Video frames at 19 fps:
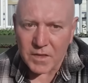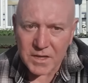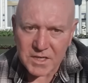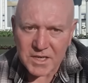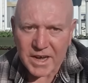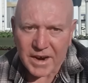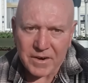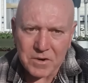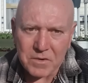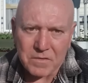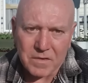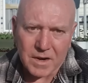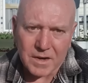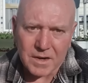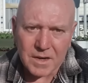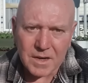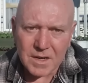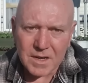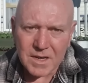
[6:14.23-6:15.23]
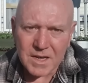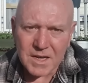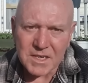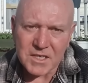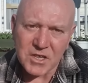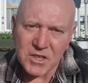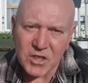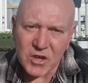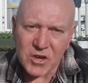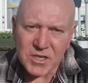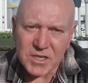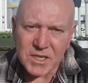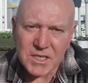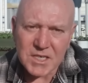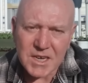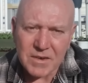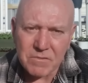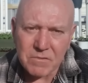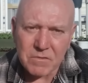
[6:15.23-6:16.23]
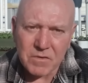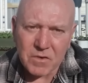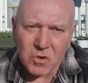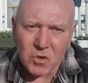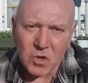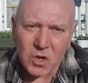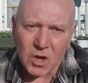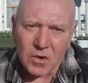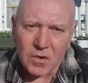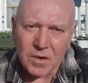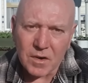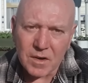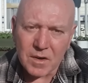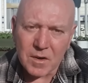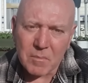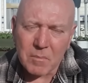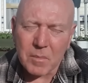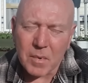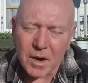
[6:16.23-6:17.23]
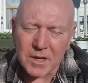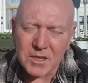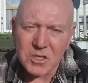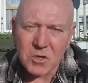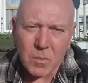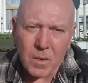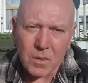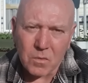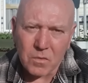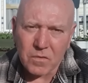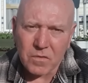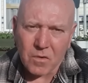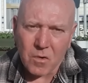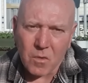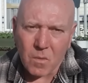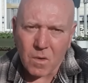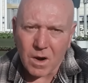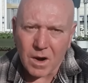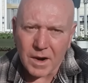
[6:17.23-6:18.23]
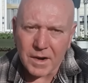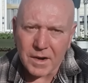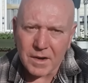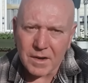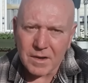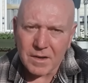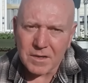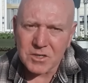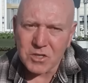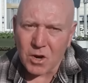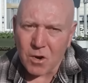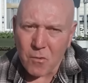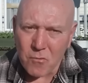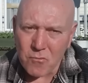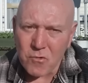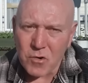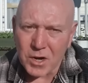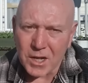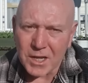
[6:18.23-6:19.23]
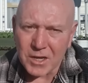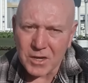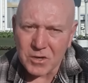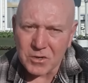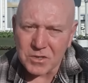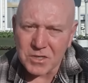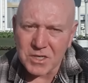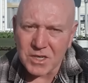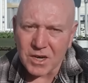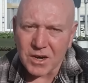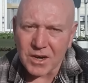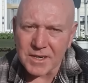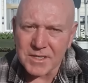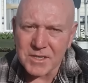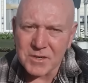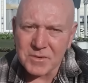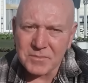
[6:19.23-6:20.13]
this caravan is 37 foot long by 12 foot wide, so a really good size.